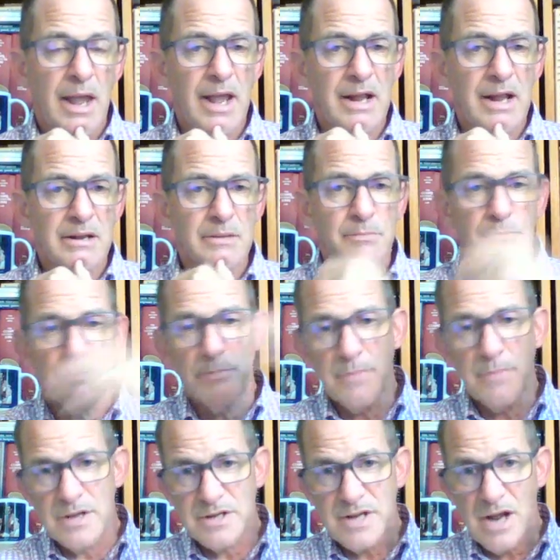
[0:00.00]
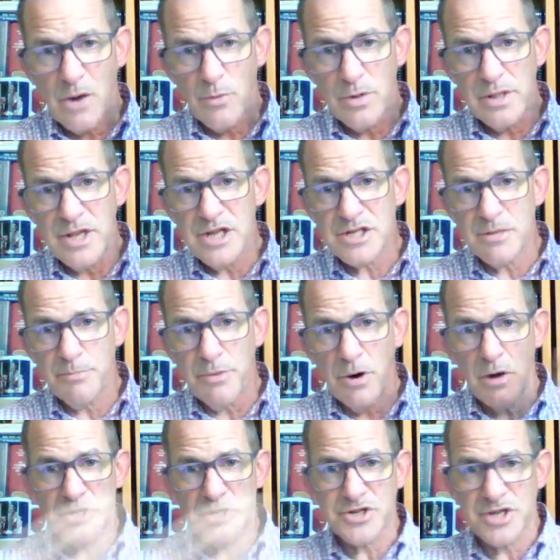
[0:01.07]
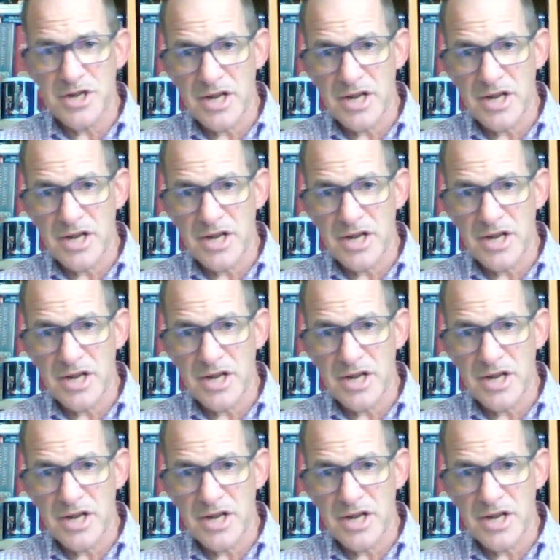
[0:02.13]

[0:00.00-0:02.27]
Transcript: and is now released, and Paul is